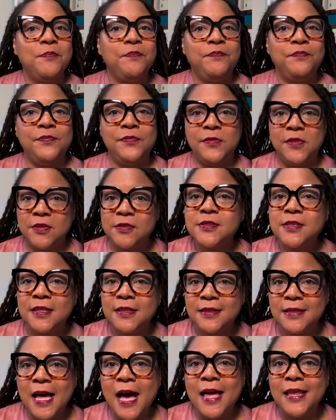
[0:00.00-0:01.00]
There's a
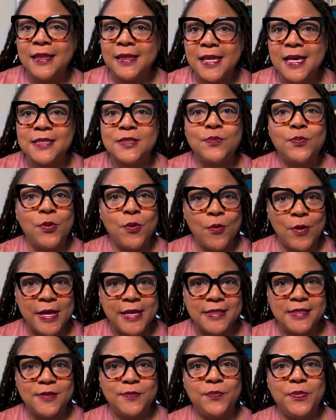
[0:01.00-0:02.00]
lot less
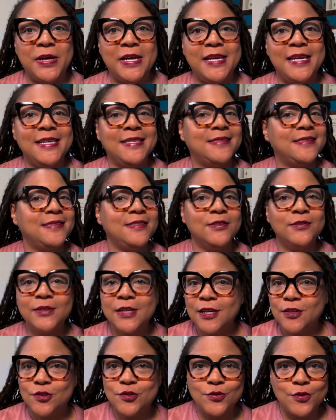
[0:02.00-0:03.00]
points, but it's still
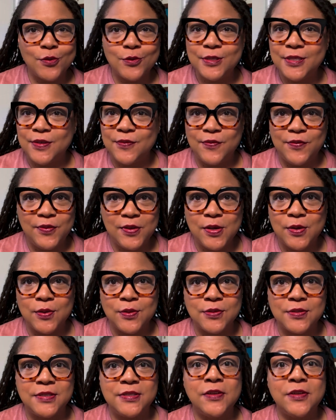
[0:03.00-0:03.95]
not strokes and fills.